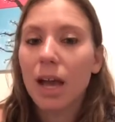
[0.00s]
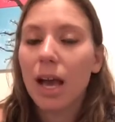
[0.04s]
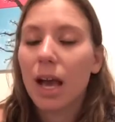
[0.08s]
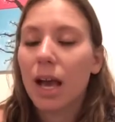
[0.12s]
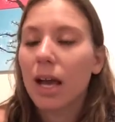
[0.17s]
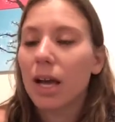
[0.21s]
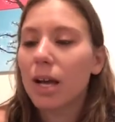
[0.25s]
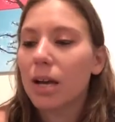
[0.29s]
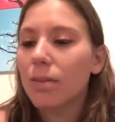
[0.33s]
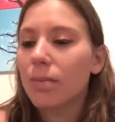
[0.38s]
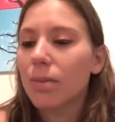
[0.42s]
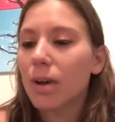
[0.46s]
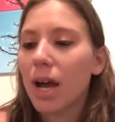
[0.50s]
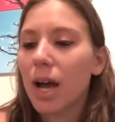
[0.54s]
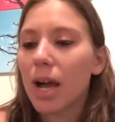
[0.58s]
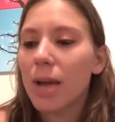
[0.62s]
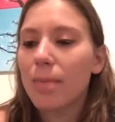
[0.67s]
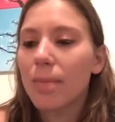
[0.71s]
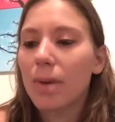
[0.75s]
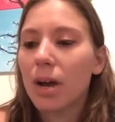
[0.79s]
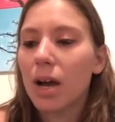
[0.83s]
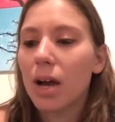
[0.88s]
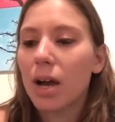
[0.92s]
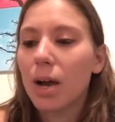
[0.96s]

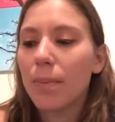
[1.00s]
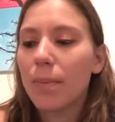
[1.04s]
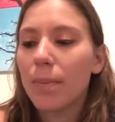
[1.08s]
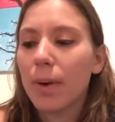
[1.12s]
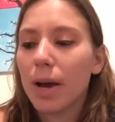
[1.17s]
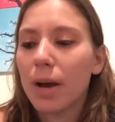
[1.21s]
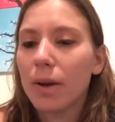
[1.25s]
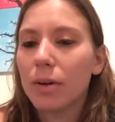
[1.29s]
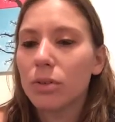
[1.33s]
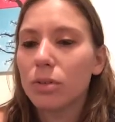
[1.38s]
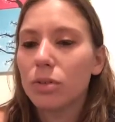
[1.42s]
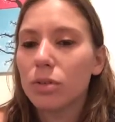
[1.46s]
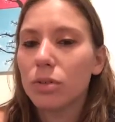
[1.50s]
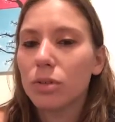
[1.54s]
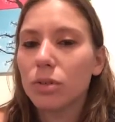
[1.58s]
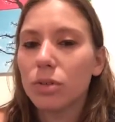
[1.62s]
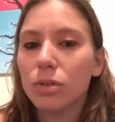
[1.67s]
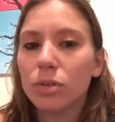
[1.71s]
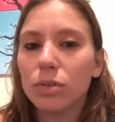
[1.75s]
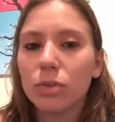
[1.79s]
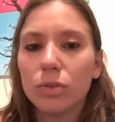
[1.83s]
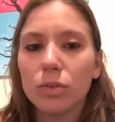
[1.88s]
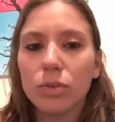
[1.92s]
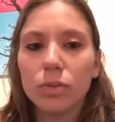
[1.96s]
I'm about
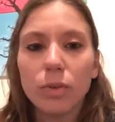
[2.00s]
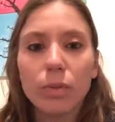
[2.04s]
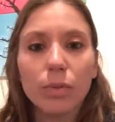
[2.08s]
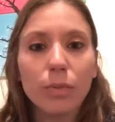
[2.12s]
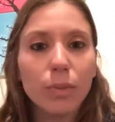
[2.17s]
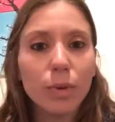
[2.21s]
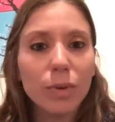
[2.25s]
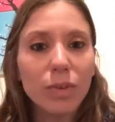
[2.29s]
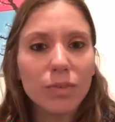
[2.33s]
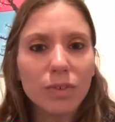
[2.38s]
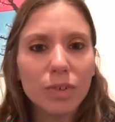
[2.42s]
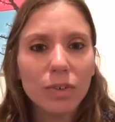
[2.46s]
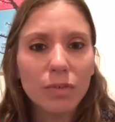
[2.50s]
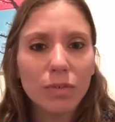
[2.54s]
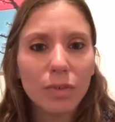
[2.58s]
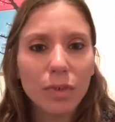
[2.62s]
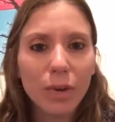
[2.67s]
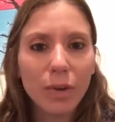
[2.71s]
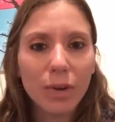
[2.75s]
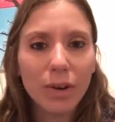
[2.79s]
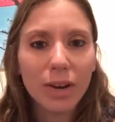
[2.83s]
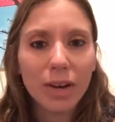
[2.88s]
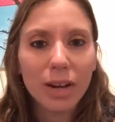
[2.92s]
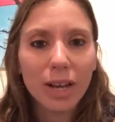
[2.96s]
to move to
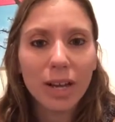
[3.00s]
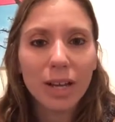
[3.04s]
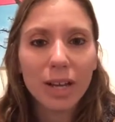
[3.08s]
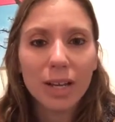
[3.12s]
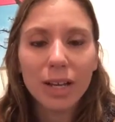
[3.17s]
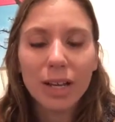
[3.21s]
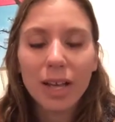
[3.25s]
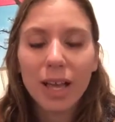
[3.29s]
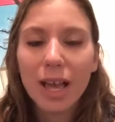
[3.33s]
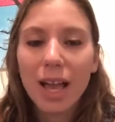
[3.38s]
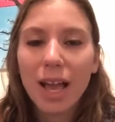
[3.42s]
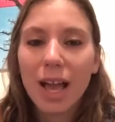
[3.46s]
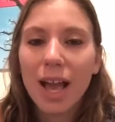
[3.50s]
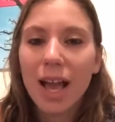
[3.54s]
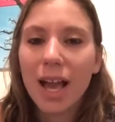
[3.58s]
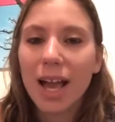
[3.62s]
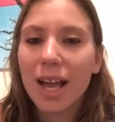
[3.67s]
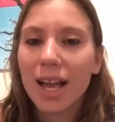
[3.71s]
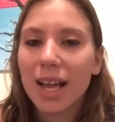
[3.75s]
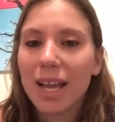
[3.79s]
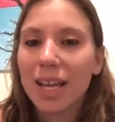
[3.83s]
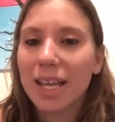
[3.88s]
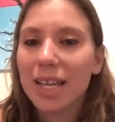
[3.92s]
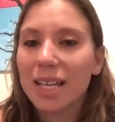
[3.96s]
Florida.
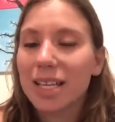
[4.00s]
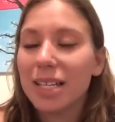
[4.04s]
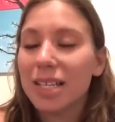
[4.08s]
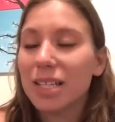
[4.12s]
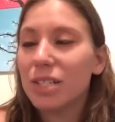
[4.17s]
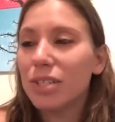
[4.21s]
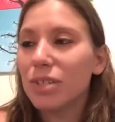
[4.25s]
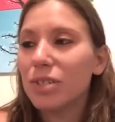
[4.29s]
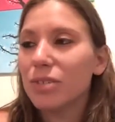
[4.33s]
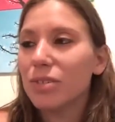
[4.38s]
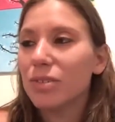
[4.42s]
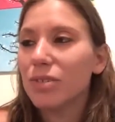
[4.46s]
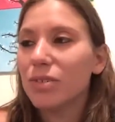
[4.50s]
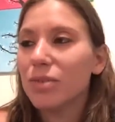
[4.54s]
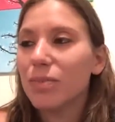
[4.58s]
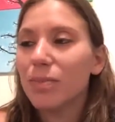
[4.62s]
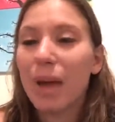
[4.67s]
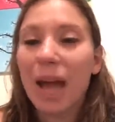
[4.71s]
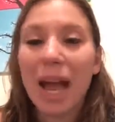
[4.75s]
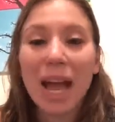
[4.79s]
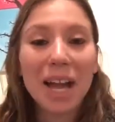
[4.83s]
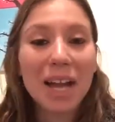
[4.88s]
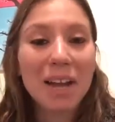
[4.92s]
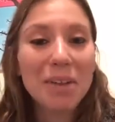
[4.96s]
I need to
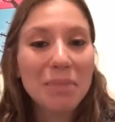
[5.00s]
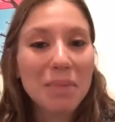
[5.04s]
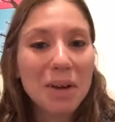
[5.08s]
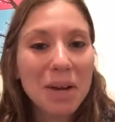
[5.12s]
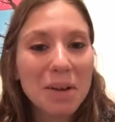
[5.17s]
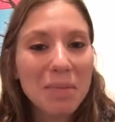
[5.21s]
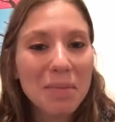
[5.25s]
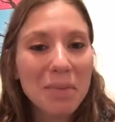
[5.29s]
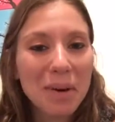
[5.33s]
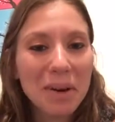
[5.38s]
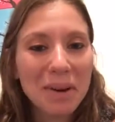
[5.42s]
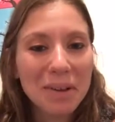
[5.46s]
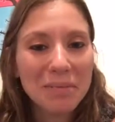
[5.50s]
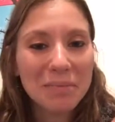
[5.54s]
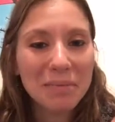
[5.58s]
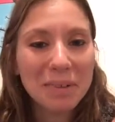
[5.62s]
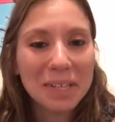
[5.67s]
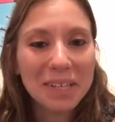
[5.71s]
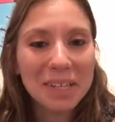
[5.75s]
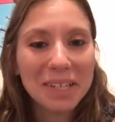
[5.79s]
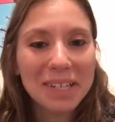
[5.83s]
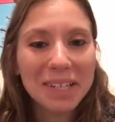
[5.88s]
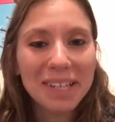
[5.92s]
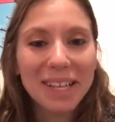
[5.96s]
pack up my
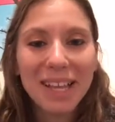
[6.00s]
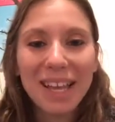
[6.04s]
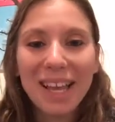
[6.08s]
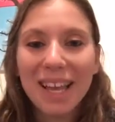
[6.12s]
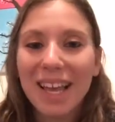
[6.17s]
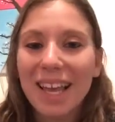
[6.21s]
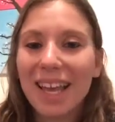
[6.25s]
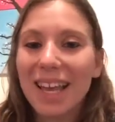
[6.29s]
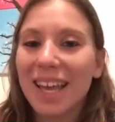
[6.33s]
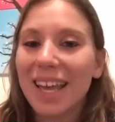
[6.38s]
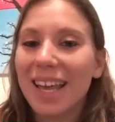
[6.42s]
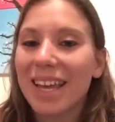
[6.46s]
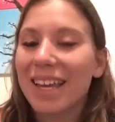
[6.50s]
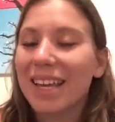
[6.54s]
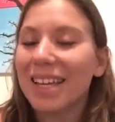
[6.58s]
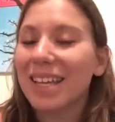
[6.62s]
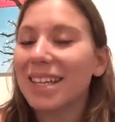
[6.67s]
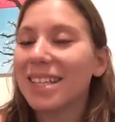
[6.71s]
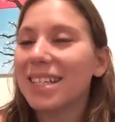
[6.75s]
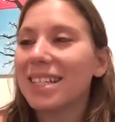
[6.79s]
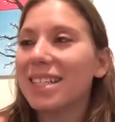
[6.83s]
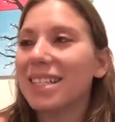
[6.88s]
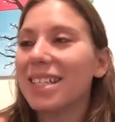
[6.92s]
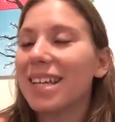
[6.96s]
apartment,
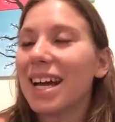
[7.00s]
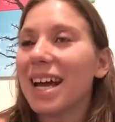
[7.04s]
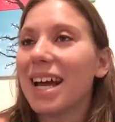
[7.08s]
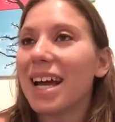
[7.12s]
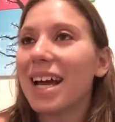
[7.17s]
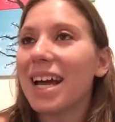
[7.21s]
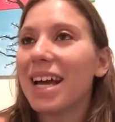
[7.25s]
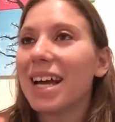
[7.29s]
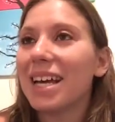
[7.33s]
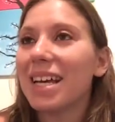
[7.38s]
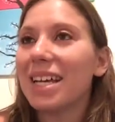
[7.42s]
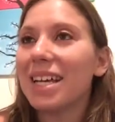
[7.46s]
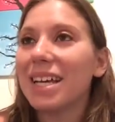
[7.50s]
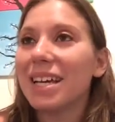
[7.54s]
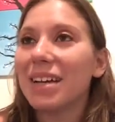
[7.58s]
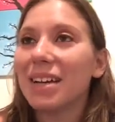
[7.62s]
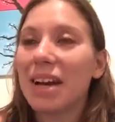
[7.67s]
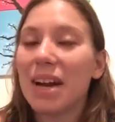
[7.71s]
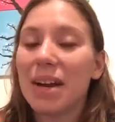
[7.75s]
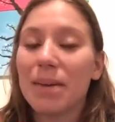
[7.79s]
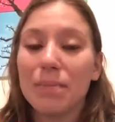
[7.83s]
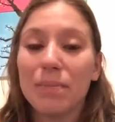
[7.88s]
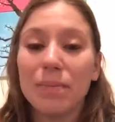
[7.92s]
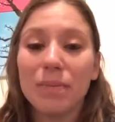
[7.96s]
and I
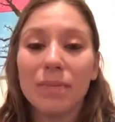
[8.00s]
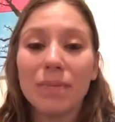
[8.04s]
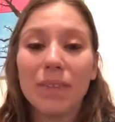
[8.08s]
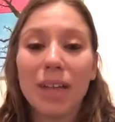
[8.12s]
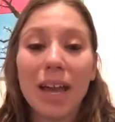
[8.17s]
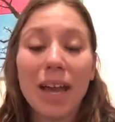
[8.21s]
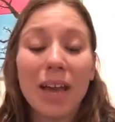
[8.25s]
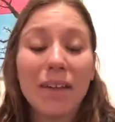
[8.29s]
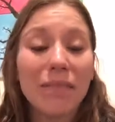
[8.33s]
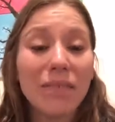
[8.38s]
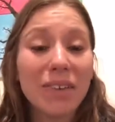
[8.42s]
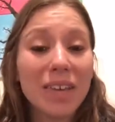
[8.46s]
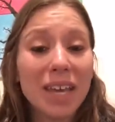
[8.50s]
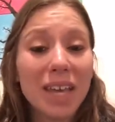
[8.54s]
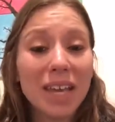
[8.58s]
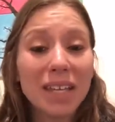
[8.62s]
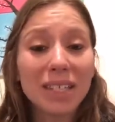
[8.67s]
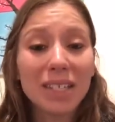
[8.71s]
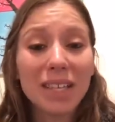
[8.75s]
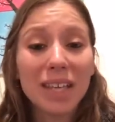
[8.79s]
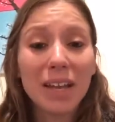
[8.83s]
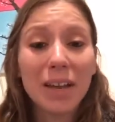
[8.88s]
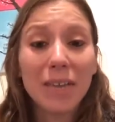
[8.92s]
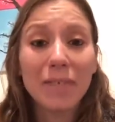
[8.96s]
have
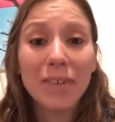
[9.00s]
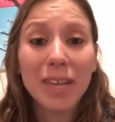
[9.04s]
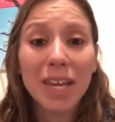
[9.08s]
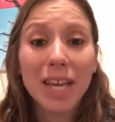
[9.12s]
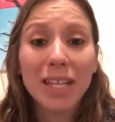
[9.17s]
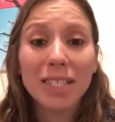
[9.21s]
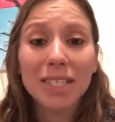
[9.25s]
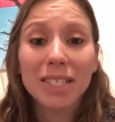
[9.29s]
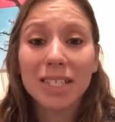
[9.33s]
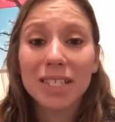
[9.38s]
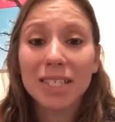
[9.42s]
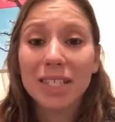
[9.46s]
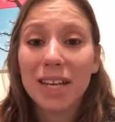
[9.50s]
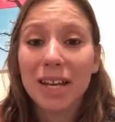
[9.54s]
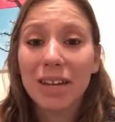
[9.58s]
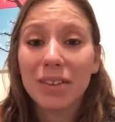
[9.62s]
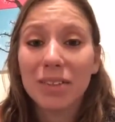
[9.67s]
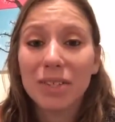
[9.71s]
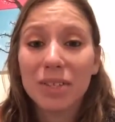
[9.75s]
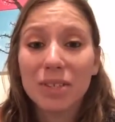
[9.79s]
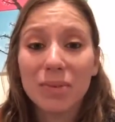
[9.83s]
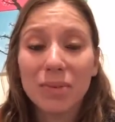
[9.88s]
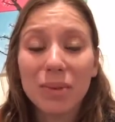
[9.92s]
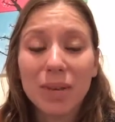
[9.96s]
a guest in town
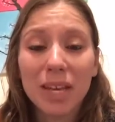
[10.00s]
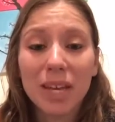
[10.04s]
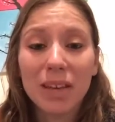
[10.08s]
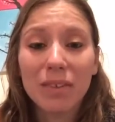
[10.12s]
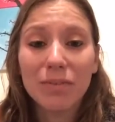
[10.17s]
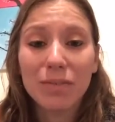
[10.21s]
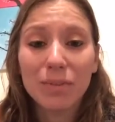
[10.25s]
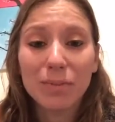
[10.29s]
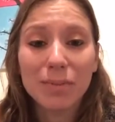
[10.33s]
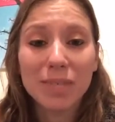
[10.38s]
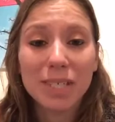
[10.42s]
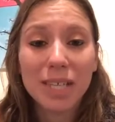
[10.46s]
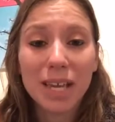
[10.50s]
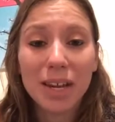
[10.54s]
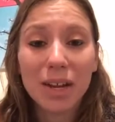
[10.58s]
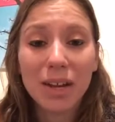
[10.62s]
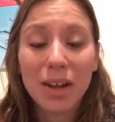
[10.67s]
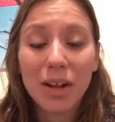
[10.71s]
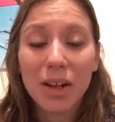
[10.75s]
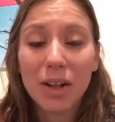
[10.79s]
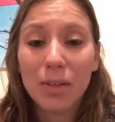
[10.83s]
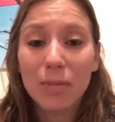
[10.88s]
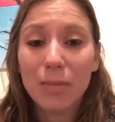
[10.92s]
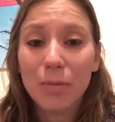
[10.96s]
this weekend from
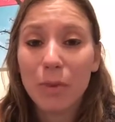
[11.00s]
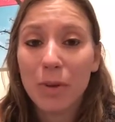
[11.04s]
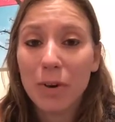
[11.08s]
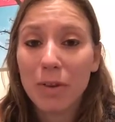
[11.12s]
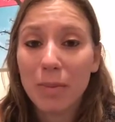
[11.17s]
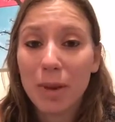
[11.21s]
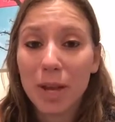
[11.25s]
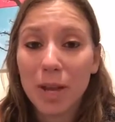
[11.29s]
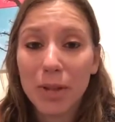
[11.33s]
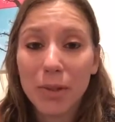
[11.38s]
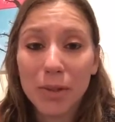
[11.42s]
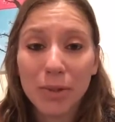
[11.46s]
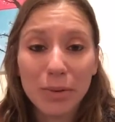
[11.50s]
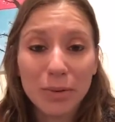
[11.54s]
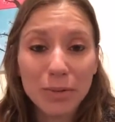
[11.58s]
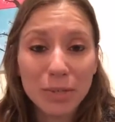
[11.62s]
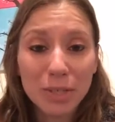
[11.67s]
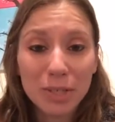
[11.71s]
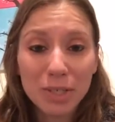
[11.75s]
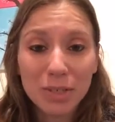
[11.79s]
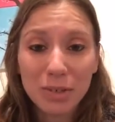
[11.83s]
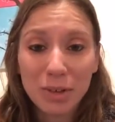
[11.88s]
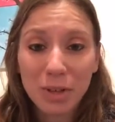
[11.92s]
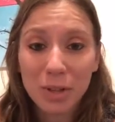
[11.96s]
Senegal, one of my
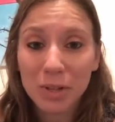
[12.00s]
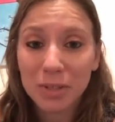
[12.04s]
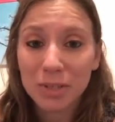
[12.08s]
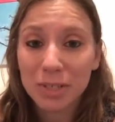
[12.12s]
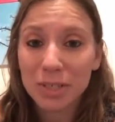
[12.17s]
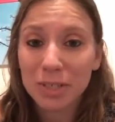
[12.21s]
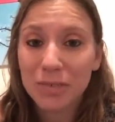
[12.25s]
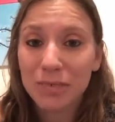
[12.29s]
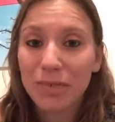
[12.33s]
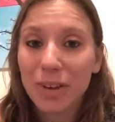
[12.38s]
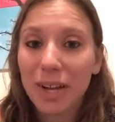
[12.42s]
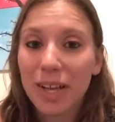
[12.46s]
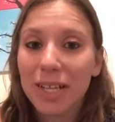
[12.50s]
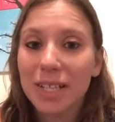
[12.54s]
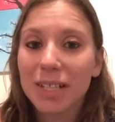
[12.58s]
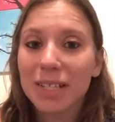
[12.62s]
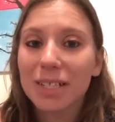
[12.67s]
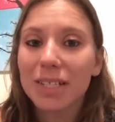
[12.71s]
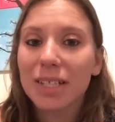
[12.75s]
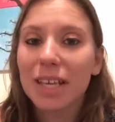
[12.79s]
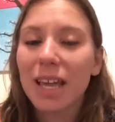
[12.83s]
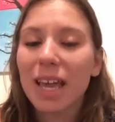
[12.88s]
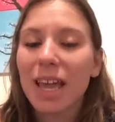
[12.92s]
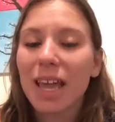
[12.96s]
closest friends,